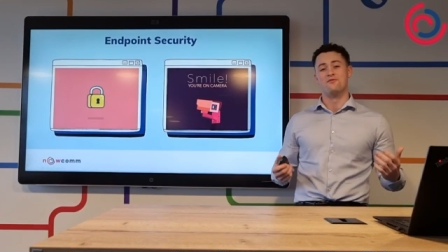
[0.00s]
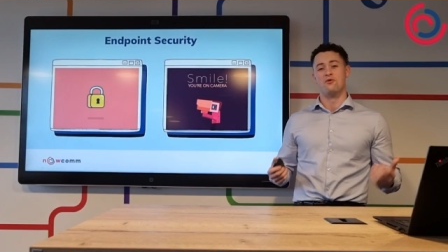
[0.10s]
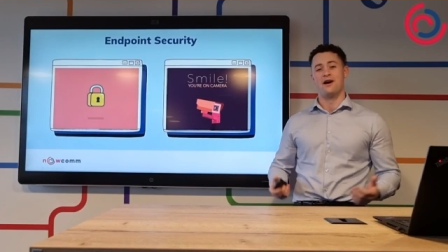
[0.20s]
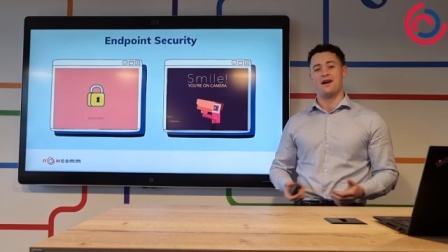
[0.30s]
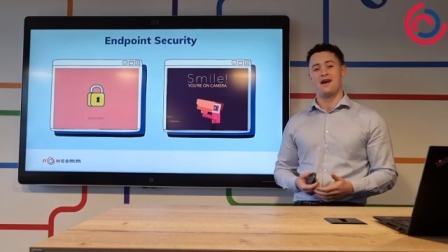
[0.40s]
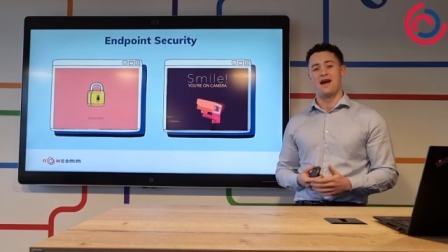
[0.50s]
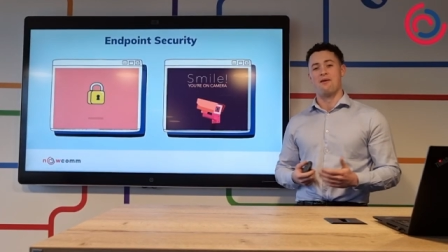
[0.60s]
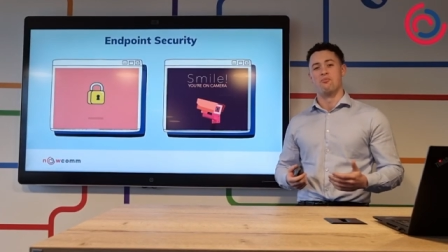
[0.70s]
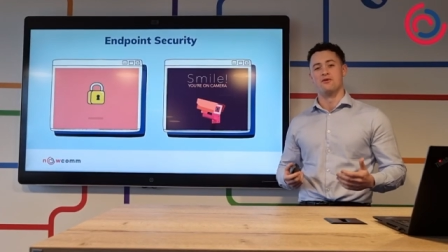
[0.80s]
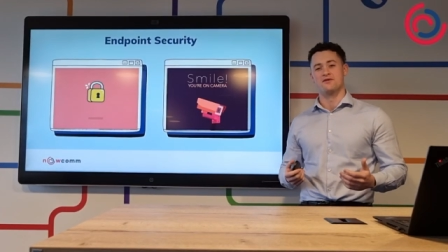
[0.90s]
is where
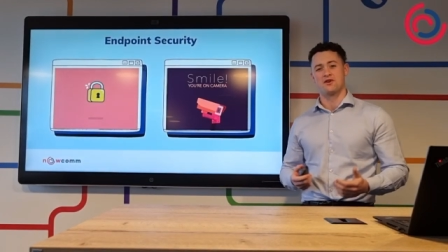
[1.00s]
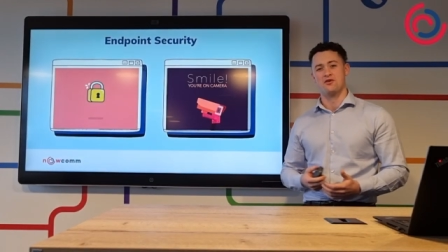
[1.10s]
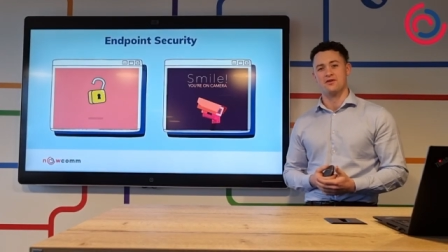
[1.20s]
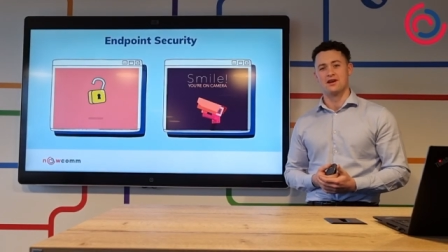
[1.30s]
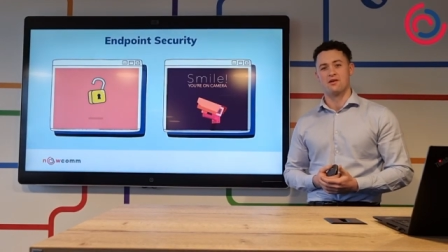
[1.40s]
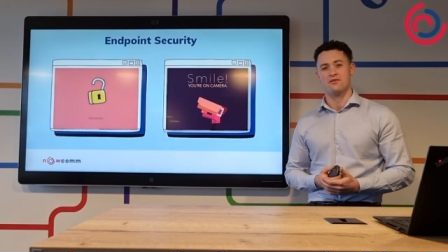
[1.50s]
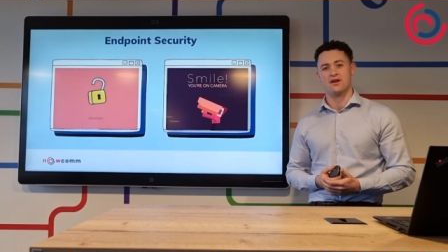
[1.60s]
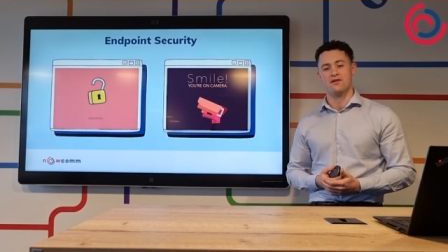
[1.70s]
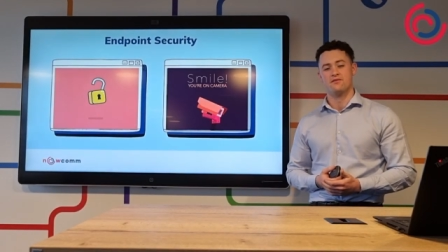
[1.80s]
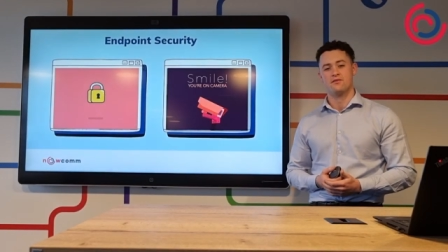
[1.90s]
endpoint security comes
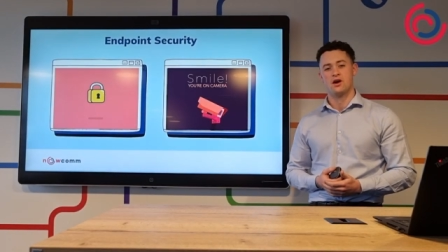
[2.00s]
in.